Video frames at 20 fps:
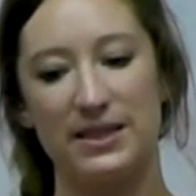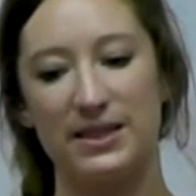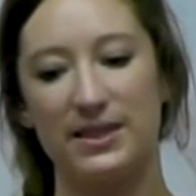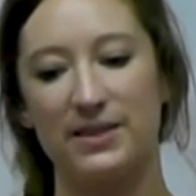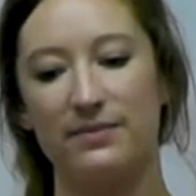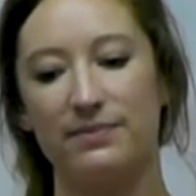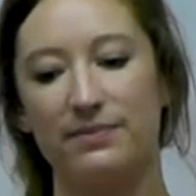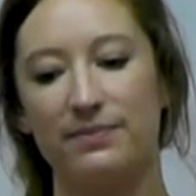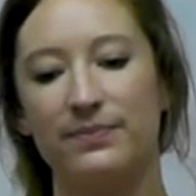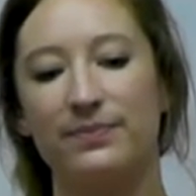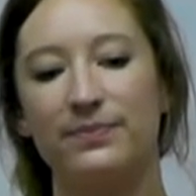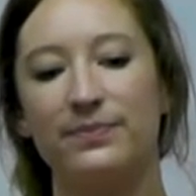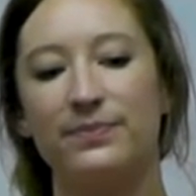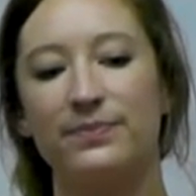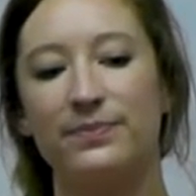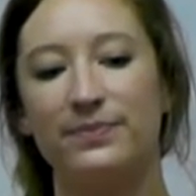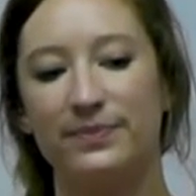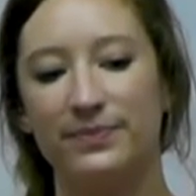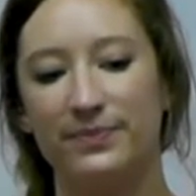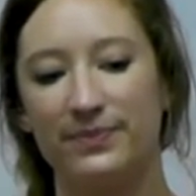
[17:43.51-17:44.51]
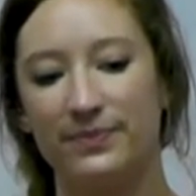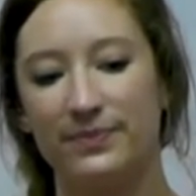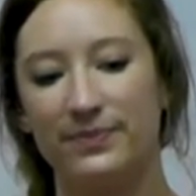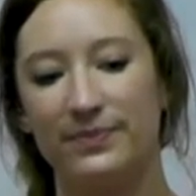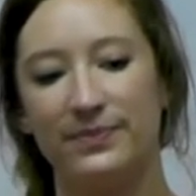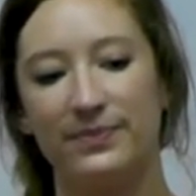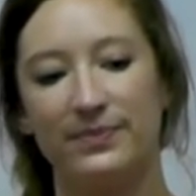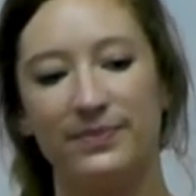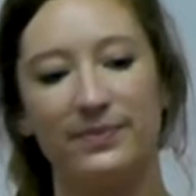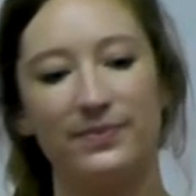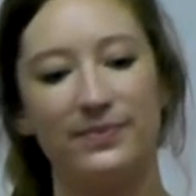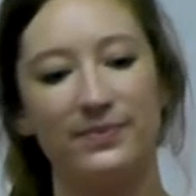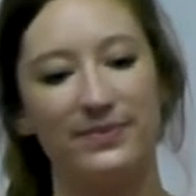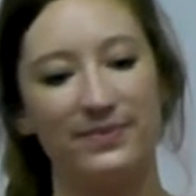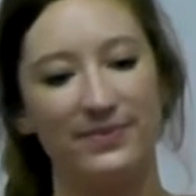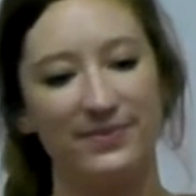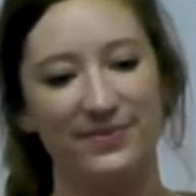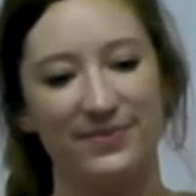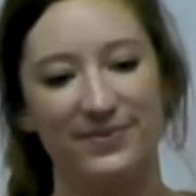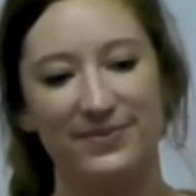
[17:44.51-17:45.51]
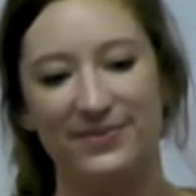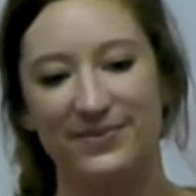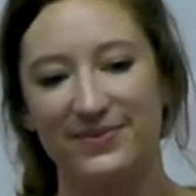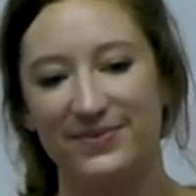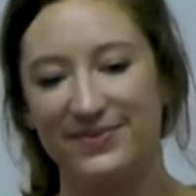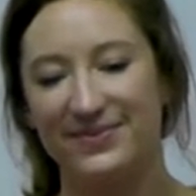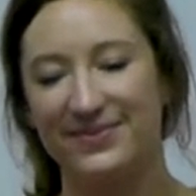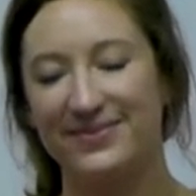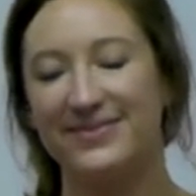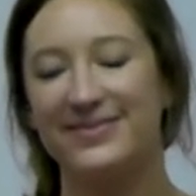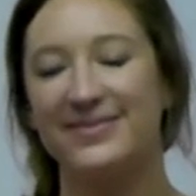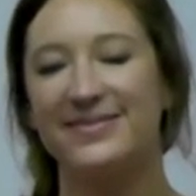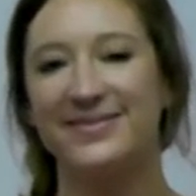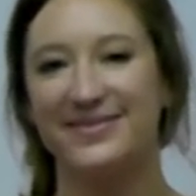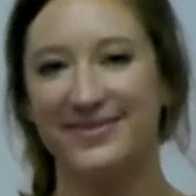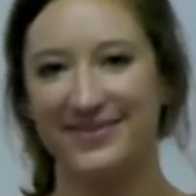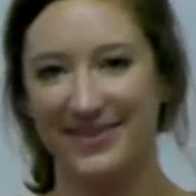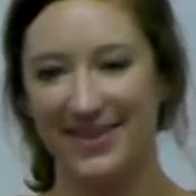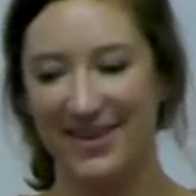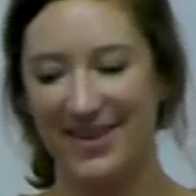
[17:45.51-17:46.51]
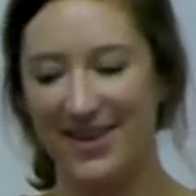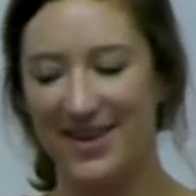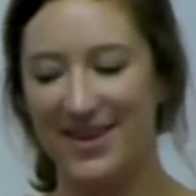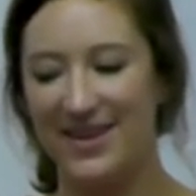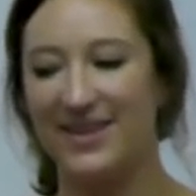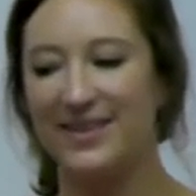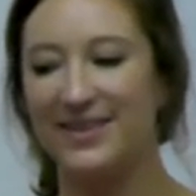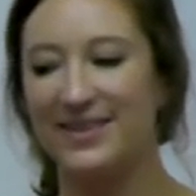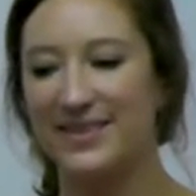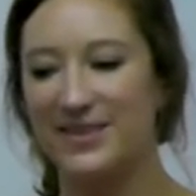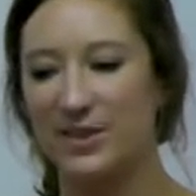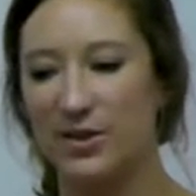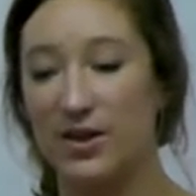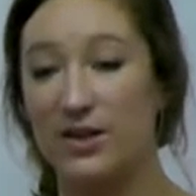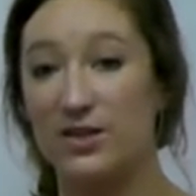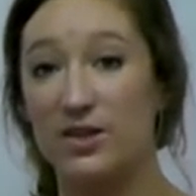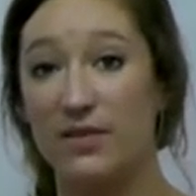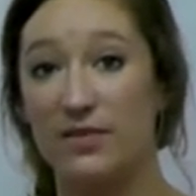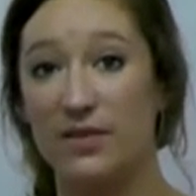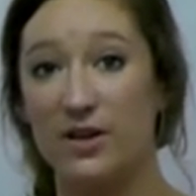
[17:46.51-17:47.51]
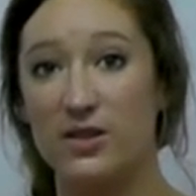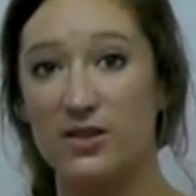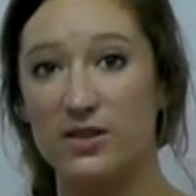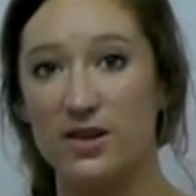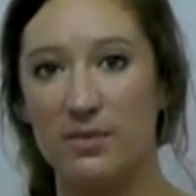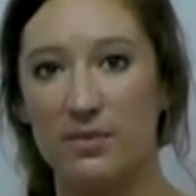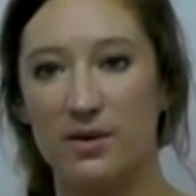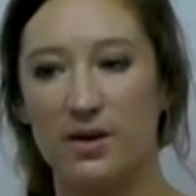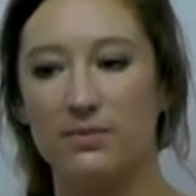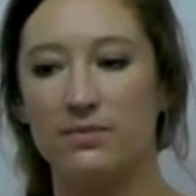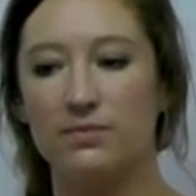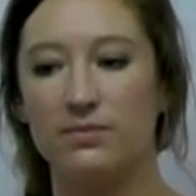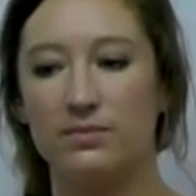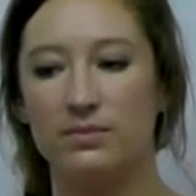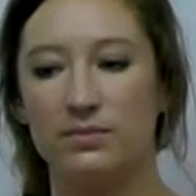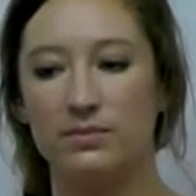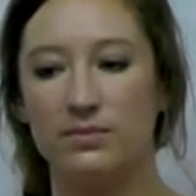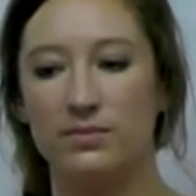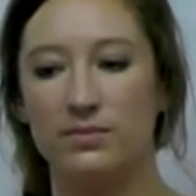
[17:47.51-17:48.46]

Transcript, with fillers: One, two, three, four, five. Yeah, so there's our first number.